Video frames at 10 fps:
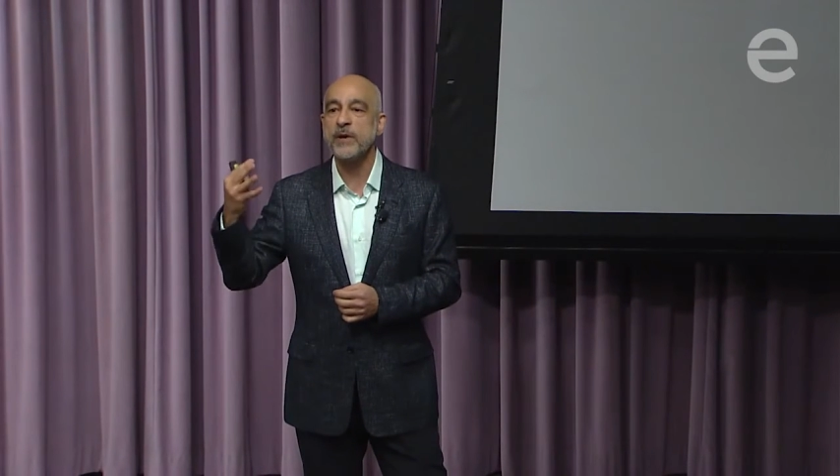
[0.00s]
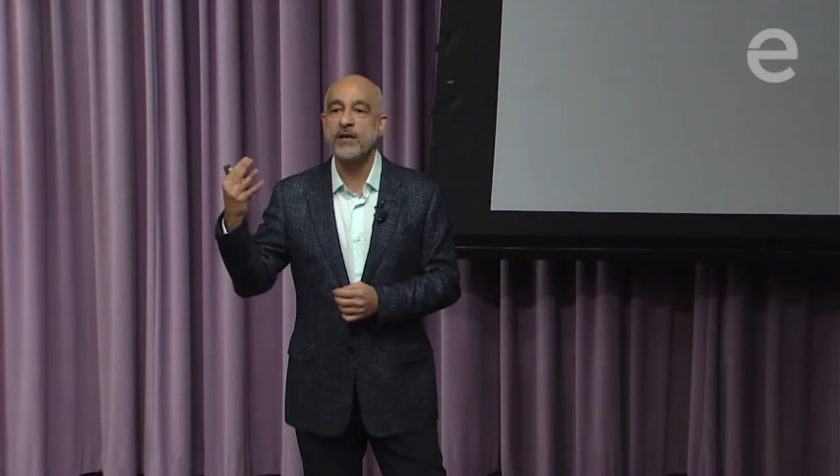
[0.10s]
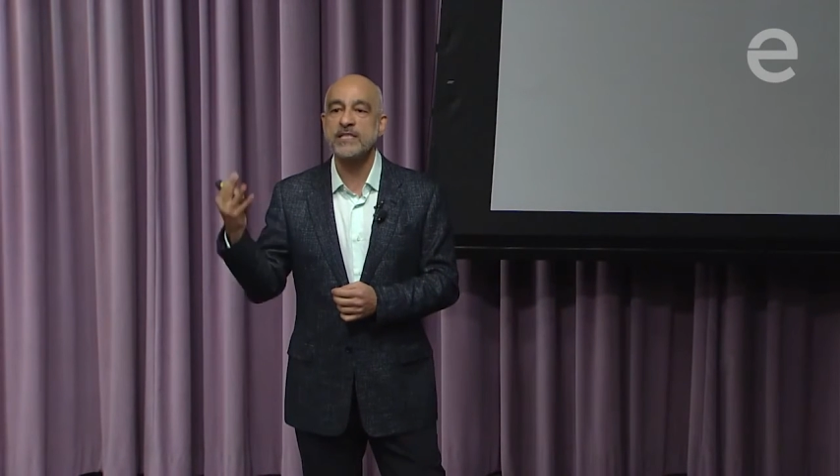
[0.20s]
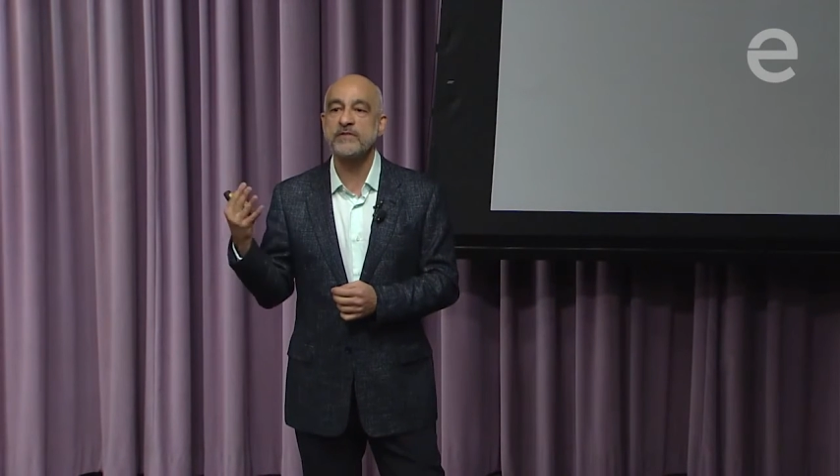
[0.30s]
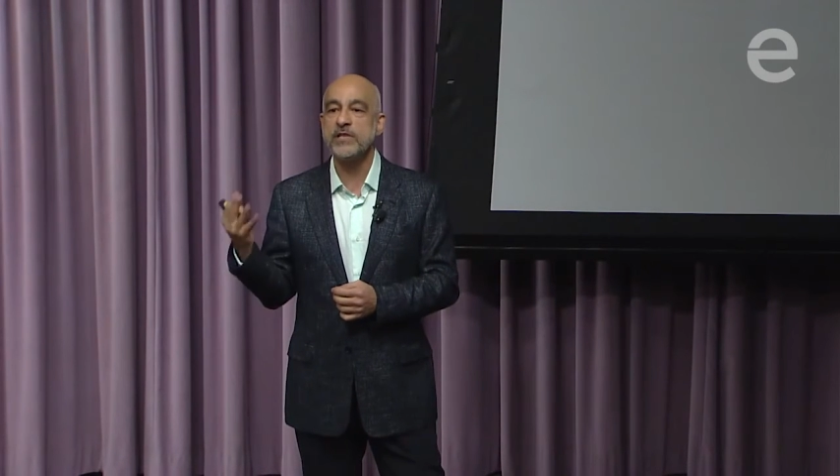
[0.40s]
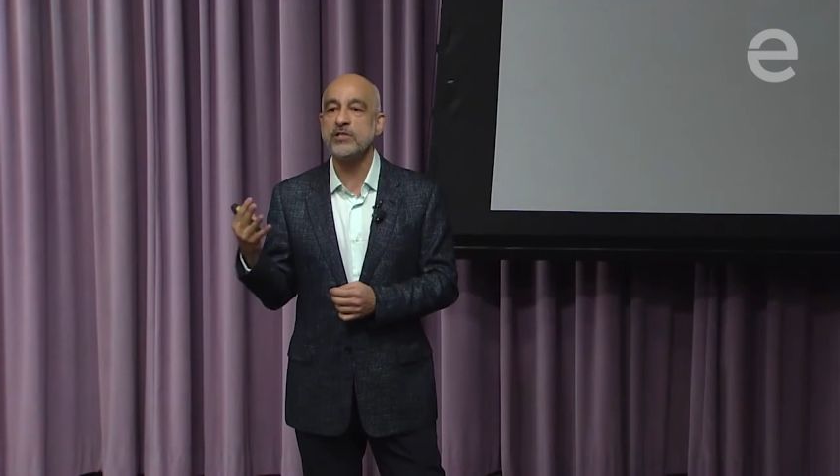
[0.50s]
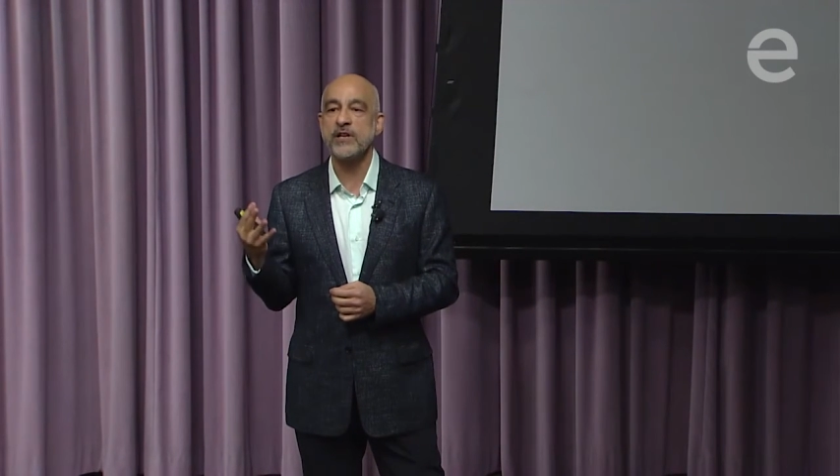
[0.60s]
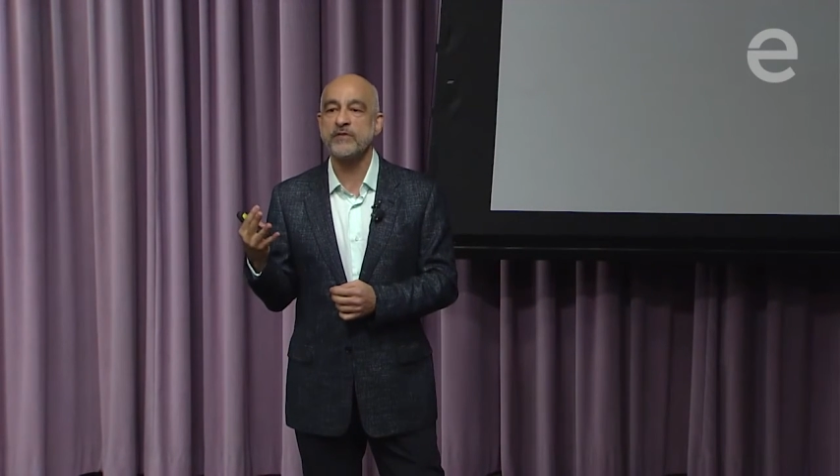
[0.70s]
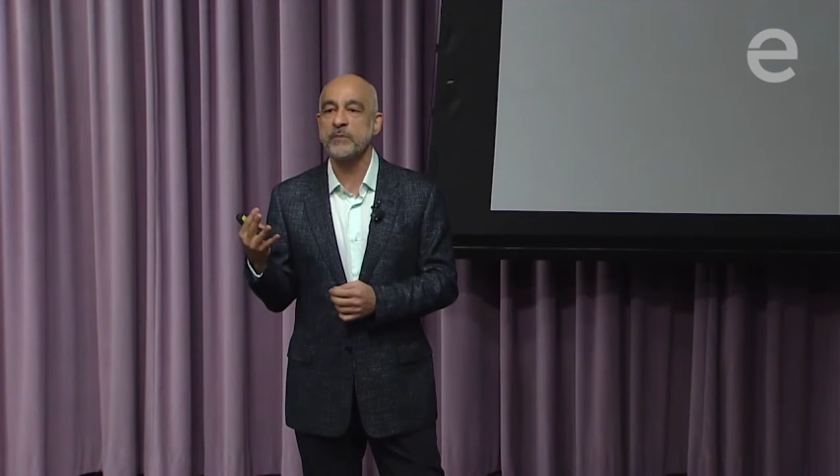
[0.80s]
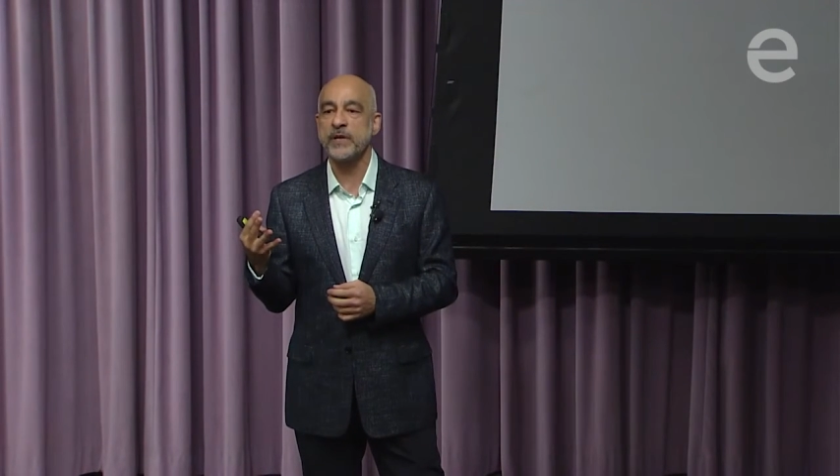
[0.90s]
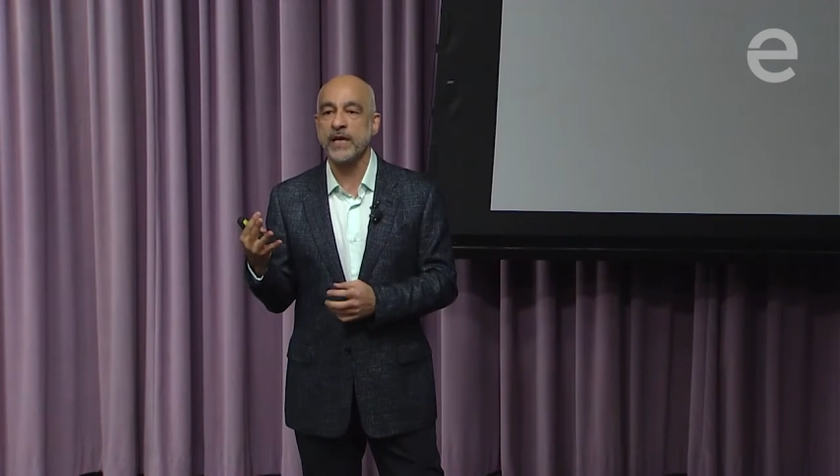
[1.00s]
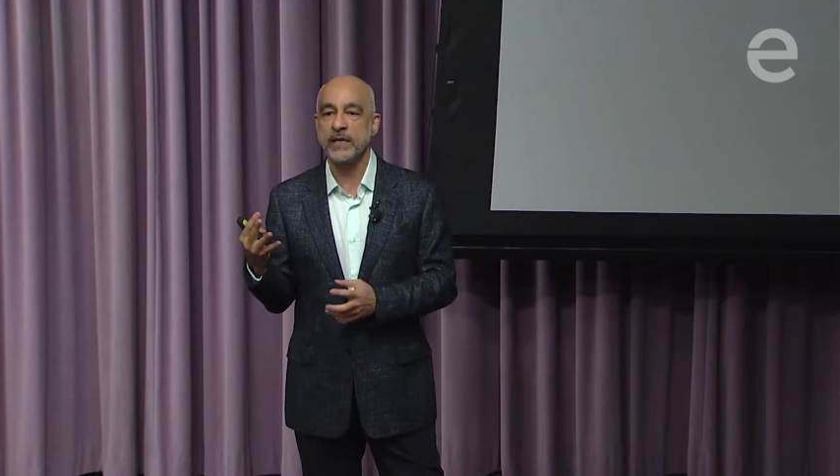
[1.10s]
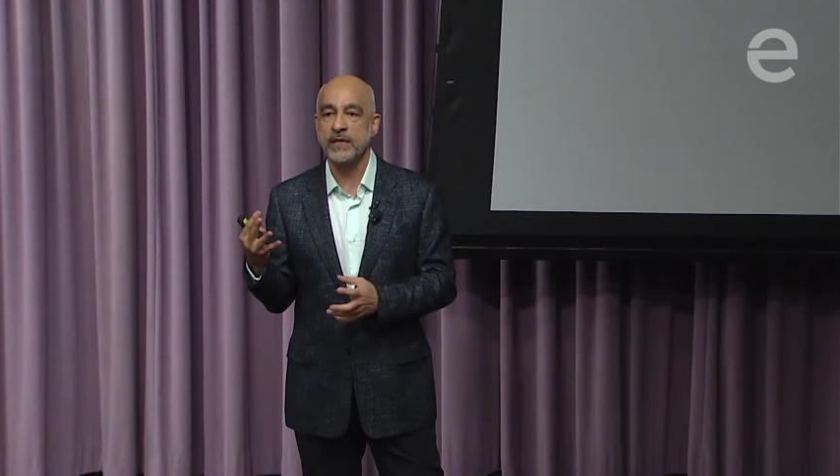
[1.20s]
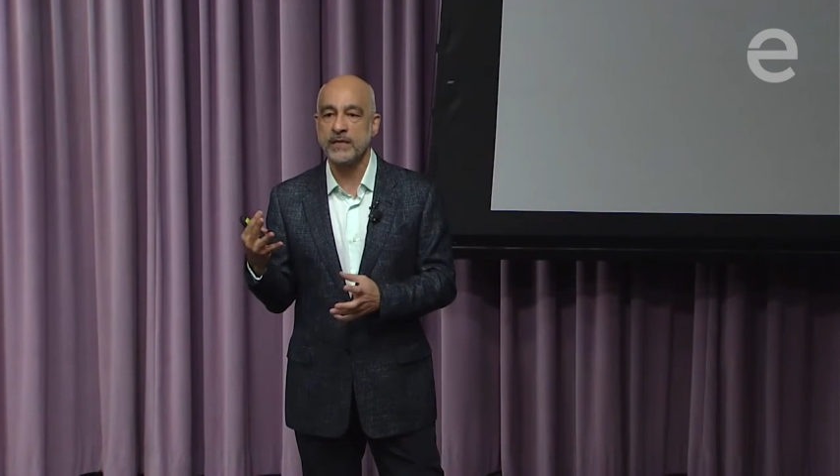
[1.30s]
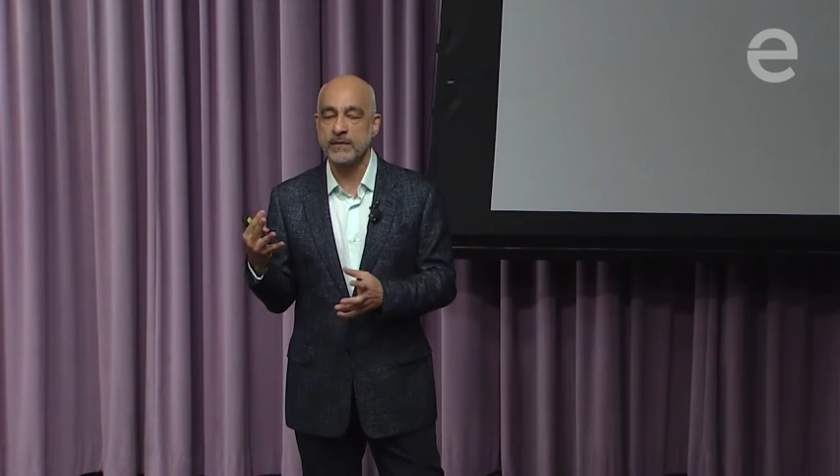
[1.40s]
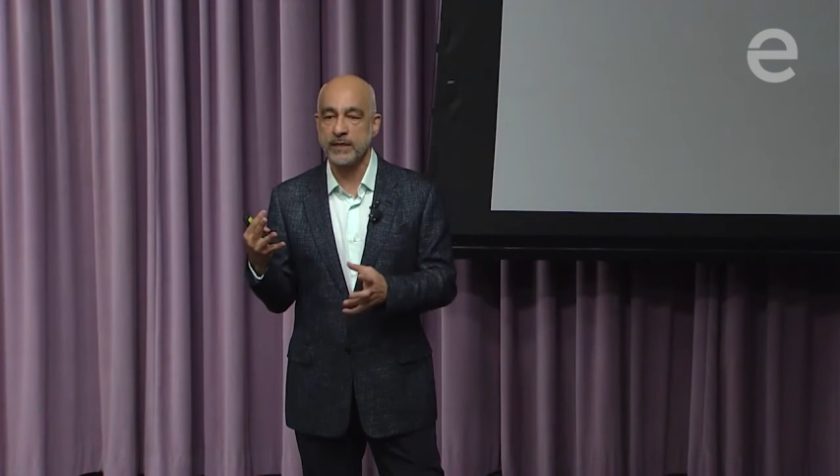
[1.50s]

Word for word: positive region of the brain, the,